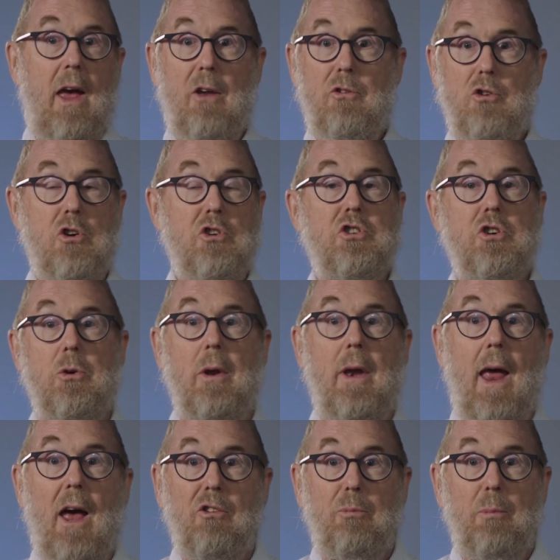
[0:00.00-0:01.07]
and nurturant
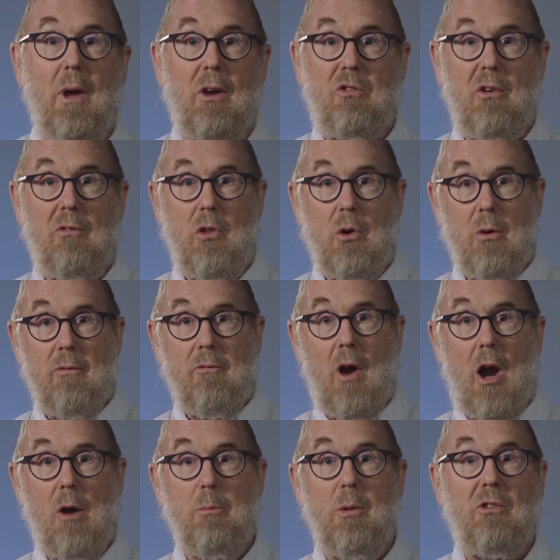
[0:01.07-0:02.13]
aspects of their
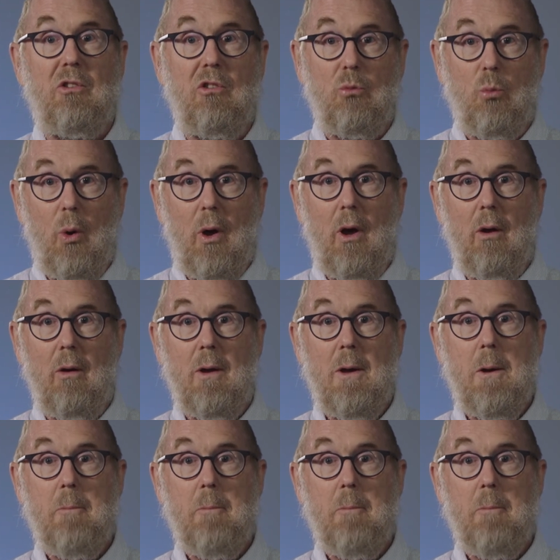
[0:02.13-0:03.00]
environments as well.